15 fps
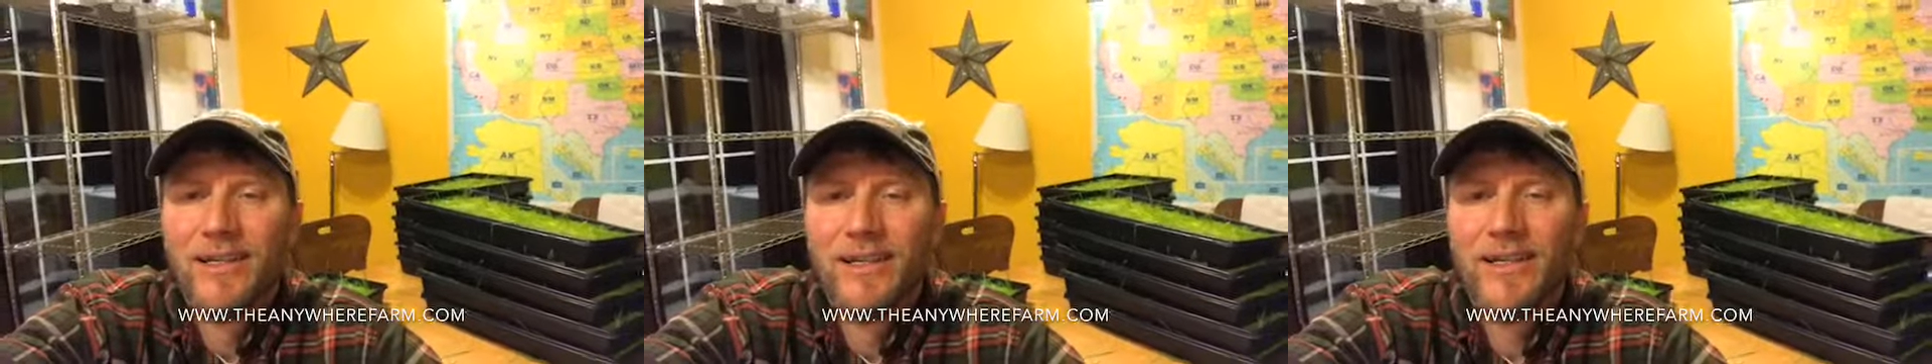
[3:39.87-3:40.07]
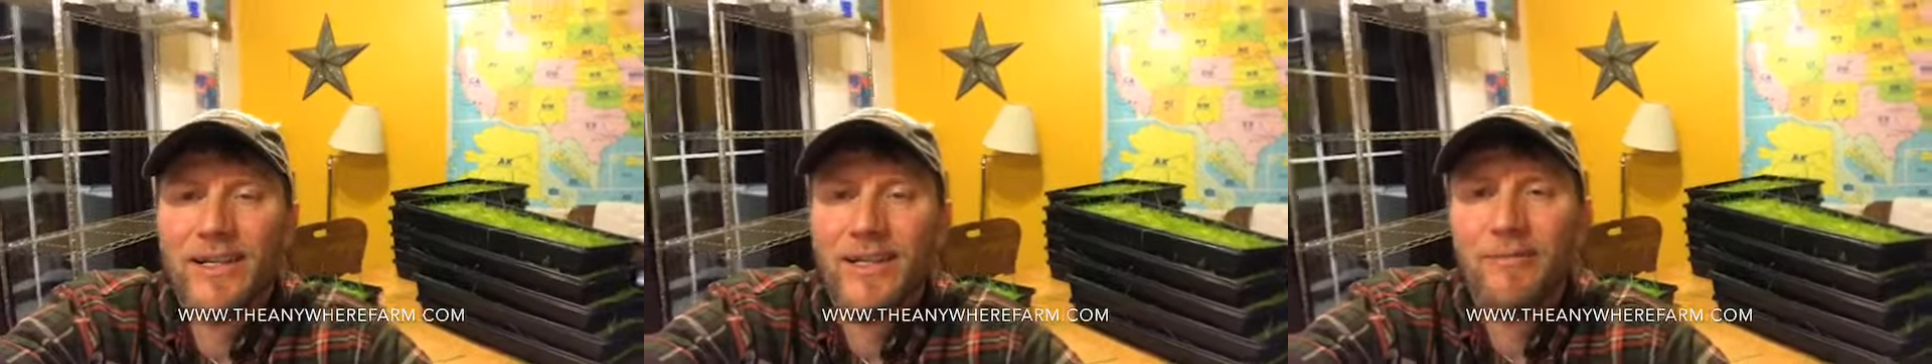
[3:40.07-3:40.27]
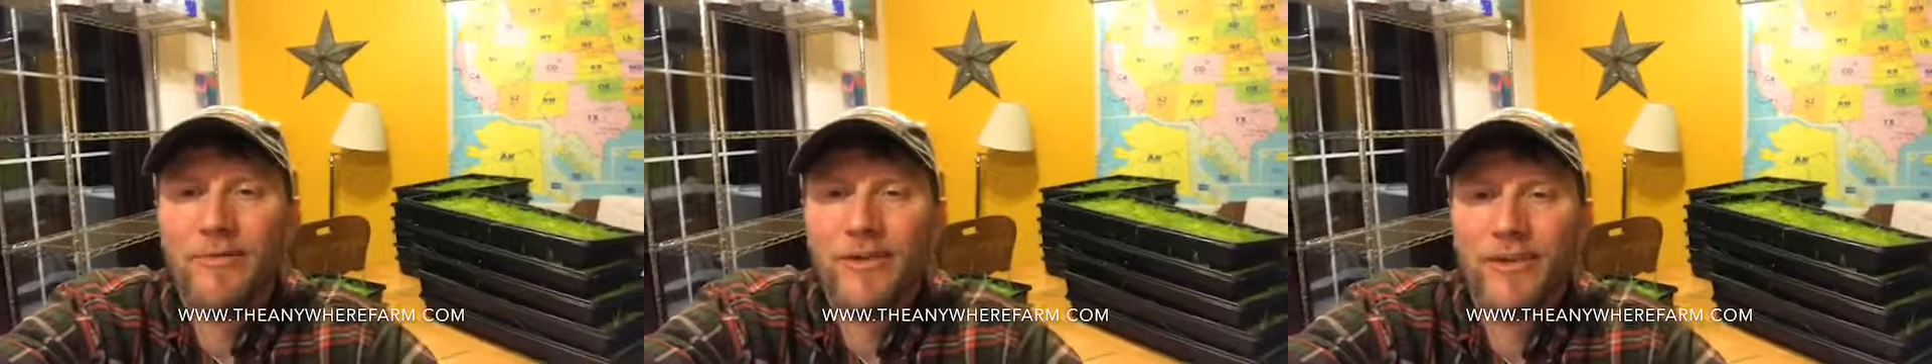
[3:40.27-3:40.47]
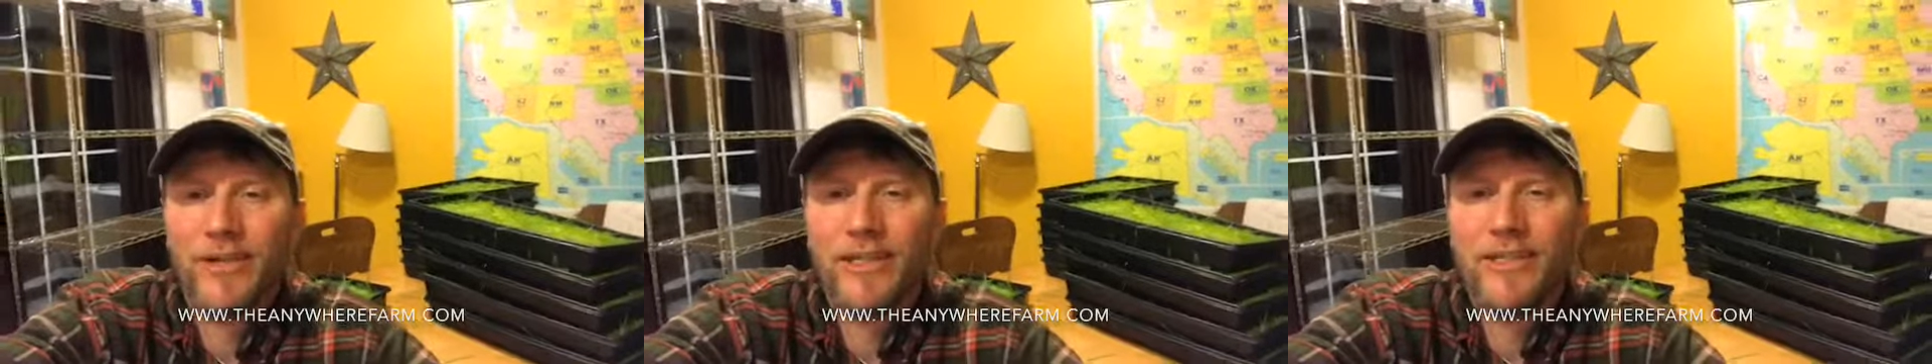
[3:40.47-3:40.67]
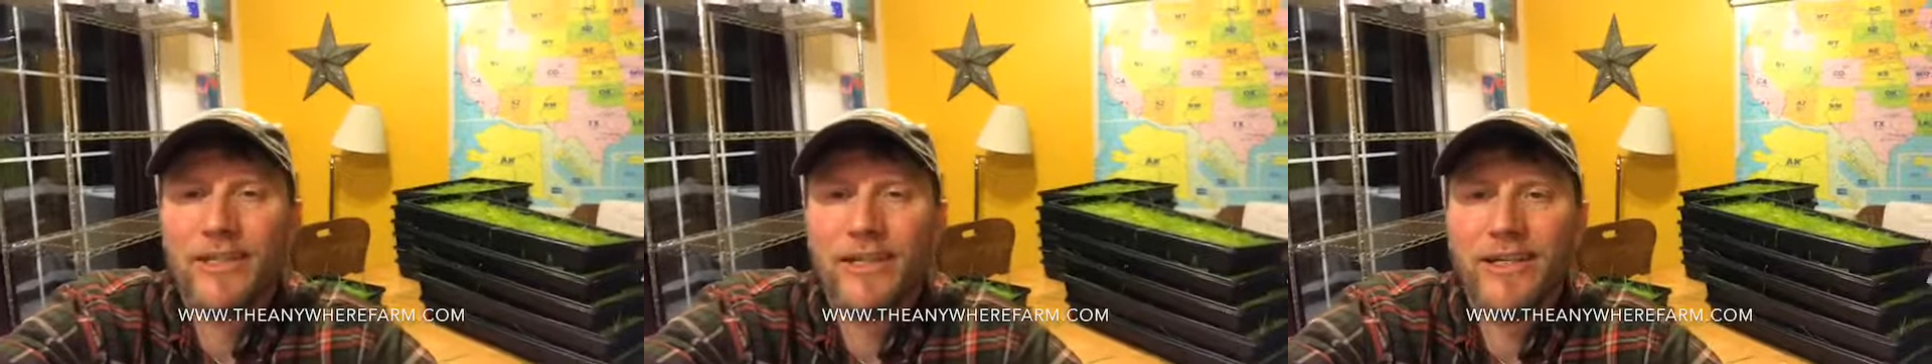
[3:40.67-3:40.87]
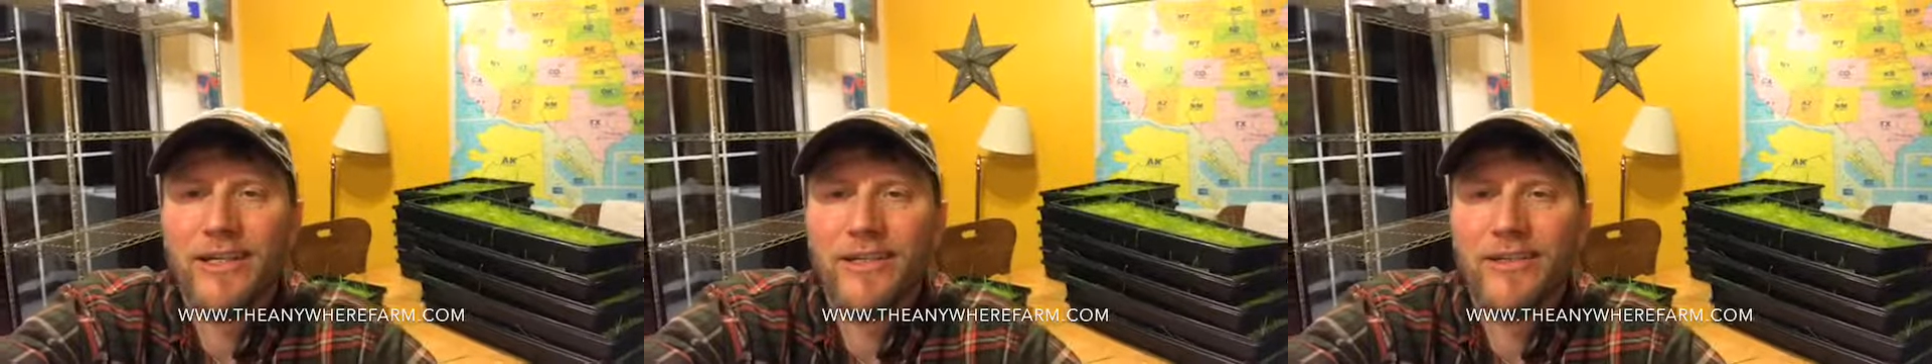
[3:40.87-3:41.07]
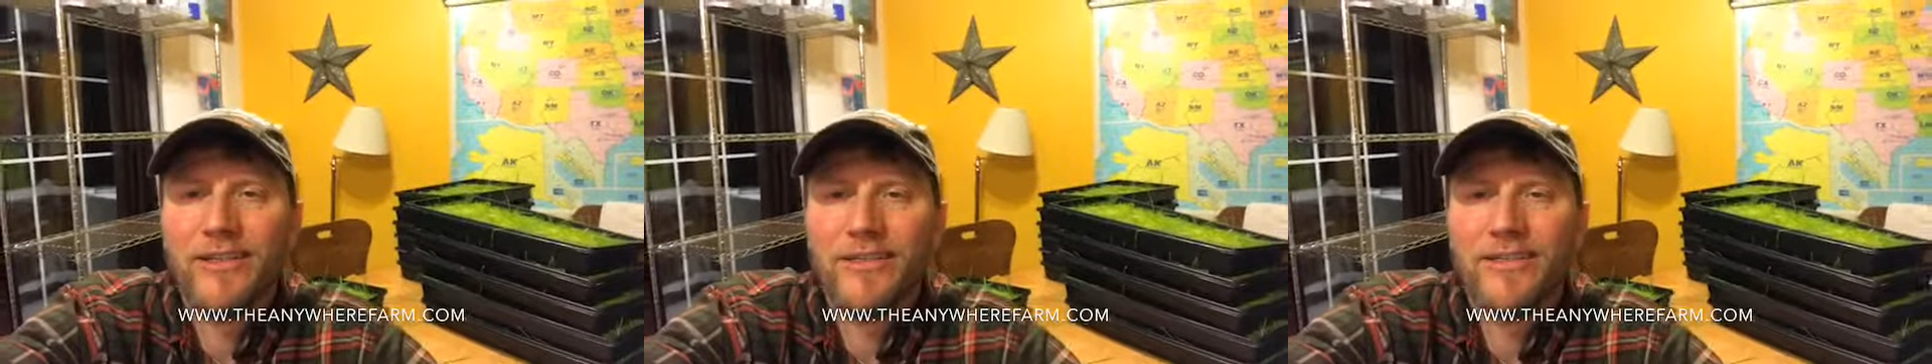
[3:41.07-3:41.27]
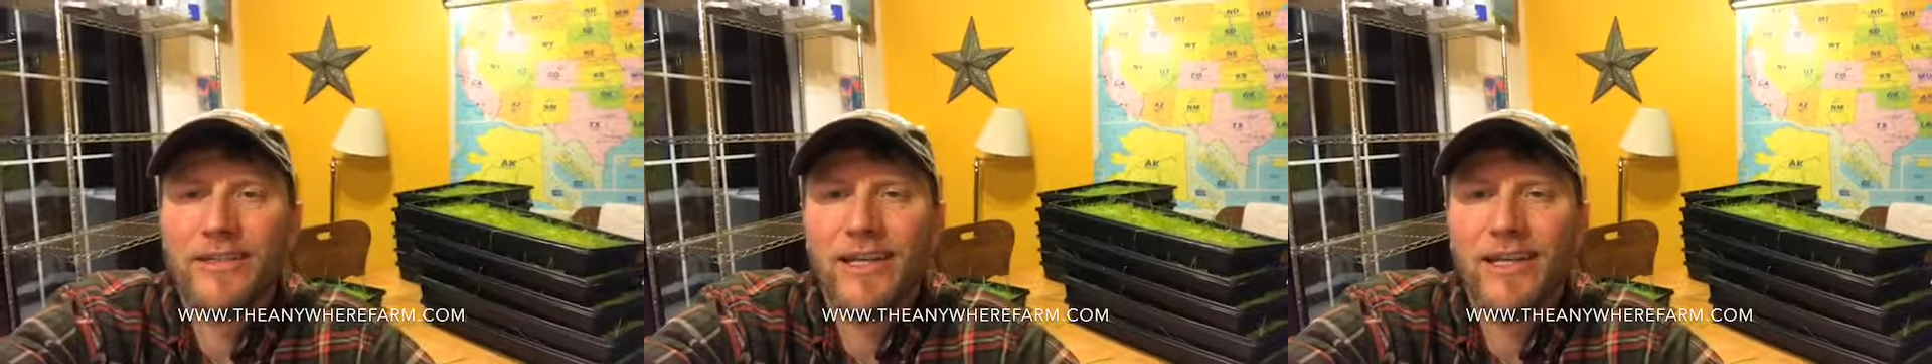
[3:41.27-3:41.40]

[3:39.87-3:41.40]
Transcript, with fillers: and I'm very tired. It's